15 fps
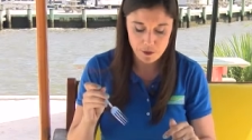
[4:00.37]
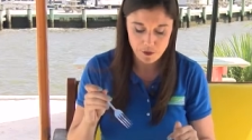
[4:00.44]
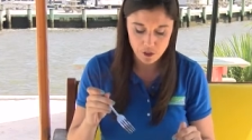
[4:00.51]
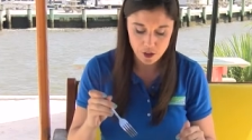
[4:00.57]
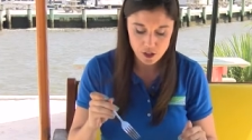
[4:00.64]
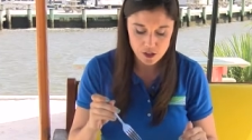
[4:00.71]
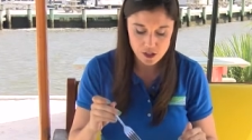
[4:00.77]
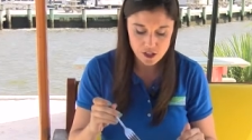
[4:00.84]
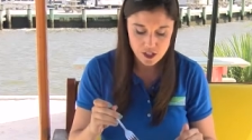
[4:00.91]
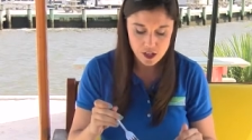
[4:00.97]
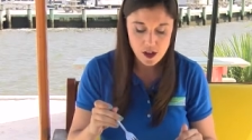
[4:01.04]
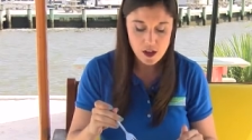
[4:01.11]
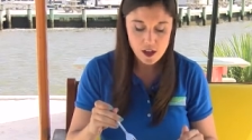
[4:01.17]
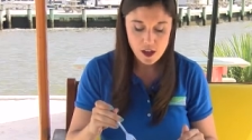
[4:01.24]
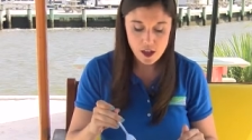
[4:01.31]
first.
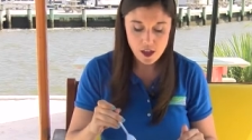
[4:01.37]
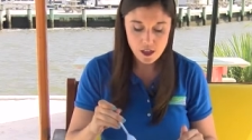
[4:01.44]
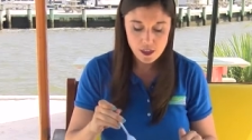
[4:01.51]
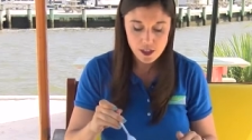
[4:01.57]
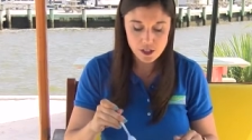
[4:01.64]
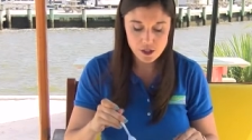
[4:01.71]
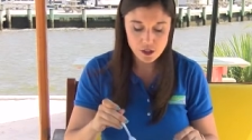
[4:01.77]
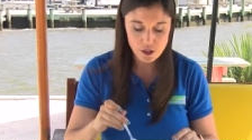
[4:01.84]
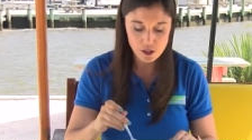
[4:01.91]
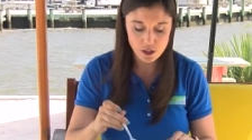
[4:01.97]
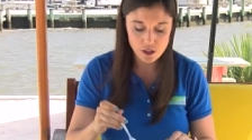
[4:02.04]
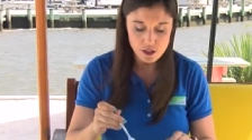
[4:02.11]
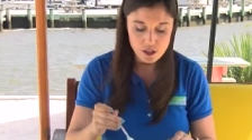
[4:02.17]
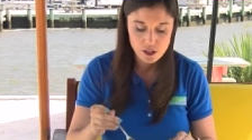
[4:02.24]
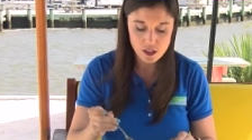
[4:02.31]
This
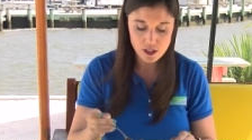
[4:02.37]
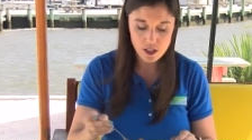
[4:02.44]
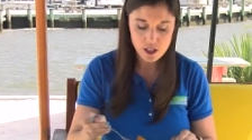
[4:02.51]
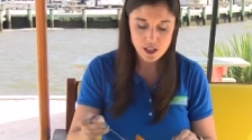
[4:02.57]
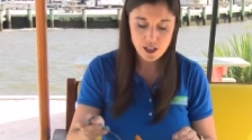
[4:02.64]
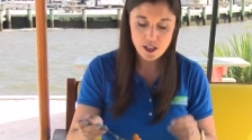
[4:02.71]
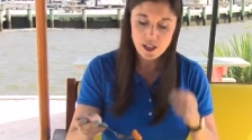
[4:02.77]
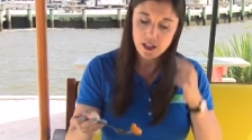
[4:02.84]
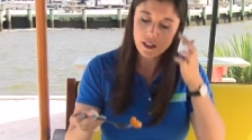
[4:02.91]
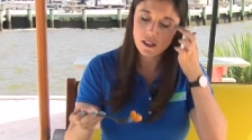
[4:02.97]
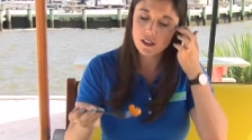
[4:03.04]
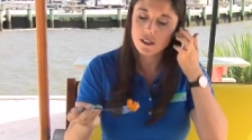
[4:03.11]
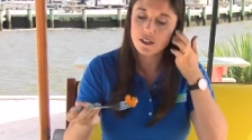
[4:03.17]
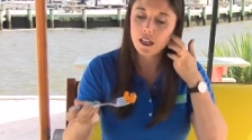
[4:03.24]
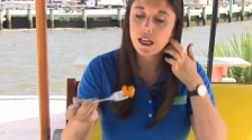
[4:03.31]
looks
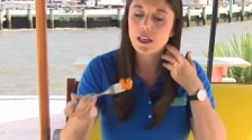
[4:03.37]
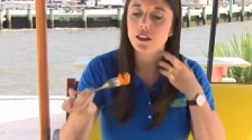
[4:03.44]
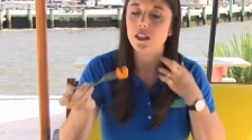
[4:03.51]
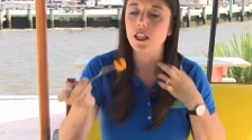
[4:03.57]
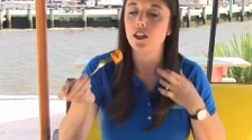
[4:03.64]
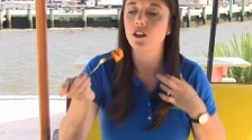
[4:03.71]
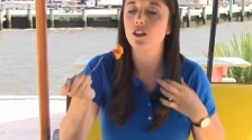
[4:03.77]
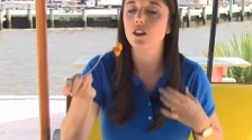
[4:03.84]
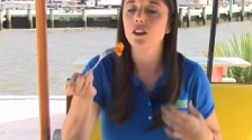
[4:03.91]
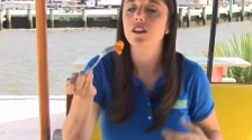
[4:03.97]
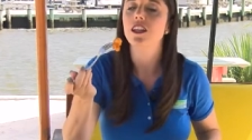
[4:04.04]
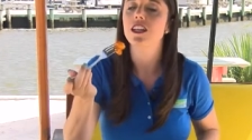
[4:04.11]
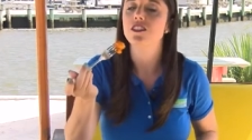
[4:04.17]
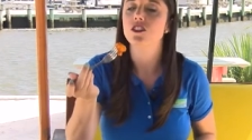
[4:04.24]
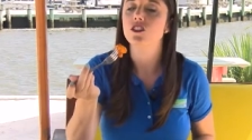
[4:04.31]
insanely good,
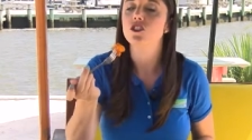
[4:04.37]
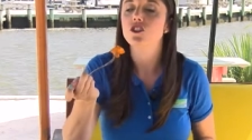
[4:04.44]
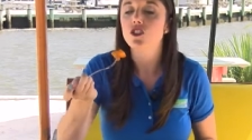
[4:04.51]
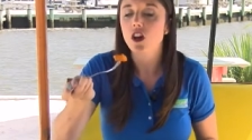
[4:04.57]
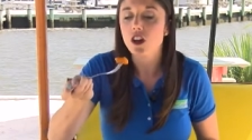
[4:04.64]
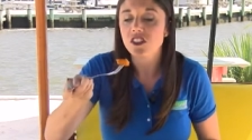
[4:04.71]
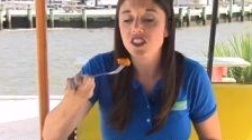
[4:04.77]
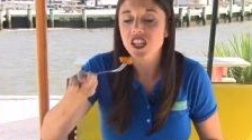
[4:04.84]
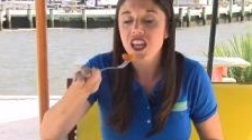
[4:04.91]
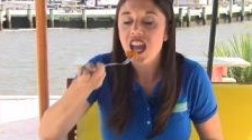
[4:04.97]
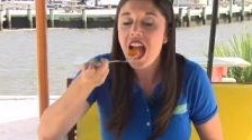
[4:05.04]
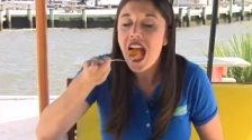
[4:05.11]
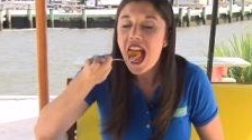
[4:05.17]
nice and saucy.